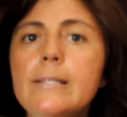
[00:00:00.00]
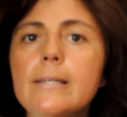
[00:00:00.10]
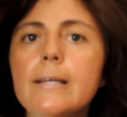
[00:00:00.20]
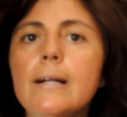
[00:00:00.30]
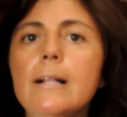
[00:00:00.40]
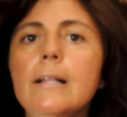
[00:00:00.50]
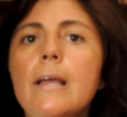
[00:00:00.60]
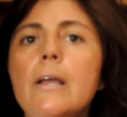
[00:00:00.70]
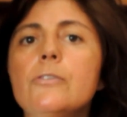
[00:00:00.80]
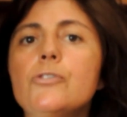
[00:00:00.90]

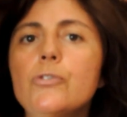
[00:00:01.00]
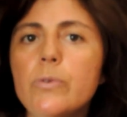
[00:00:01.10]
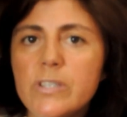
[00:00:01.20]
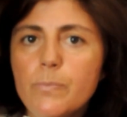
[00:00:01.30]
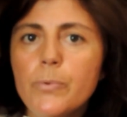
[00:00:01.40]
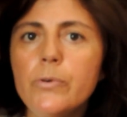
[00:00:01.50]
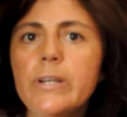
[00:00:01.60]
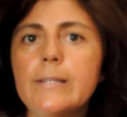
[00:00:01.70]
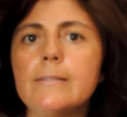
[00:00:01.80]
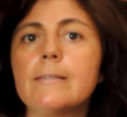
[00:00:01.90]
critical
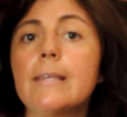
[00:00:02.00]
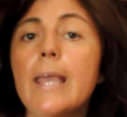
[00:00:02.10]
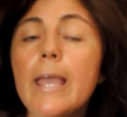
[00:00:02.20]
jurisprudence,